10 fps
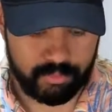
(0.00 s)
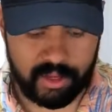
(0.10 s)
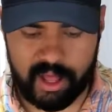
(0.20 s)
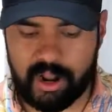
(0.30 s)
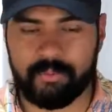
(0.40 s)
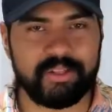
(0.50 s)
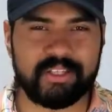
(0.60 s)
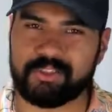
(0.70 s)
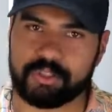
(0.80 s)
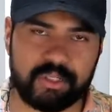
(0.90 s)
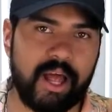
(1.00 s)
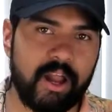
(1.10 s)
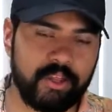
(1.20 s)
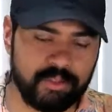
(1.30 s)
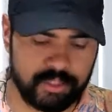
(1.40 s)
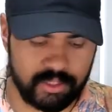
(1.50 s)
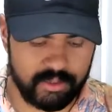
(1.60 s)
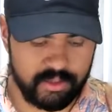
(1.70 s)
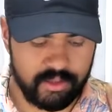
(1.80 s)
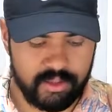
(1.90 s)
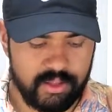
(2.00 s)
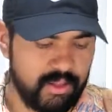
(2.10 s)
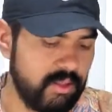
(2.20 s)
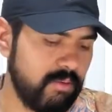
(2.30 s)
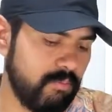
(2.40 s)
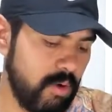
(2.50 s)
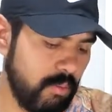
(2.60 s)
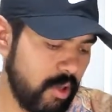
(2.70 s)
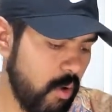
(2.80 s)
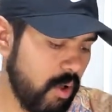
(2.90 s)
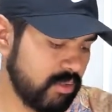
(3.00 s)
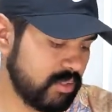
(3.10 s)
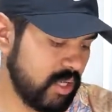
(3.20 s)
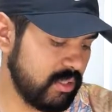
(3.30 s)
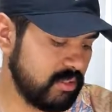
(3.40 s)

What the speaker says: And I'll read the instructions on how to use it when we go outside.